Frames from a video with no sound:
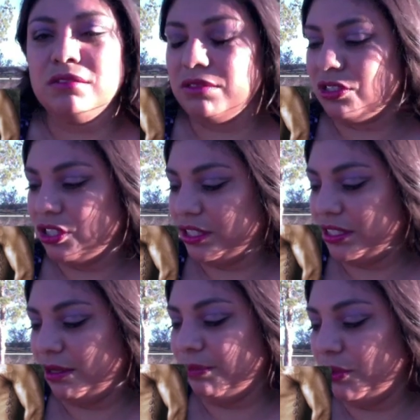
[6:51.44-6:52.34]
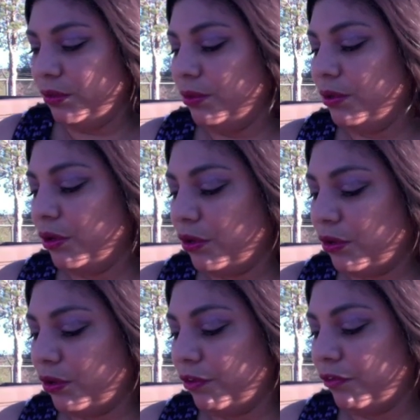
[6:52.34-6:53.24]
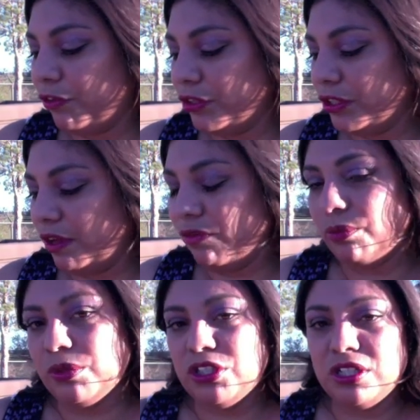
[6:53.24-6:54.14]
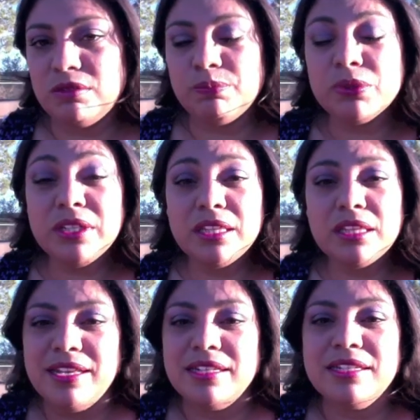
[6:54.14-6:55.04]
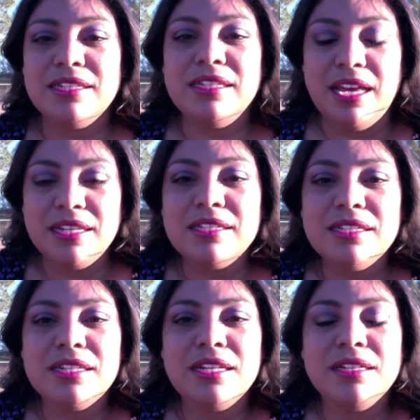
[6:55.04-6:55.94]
She debuted her first novel with Just Breathe. And yes,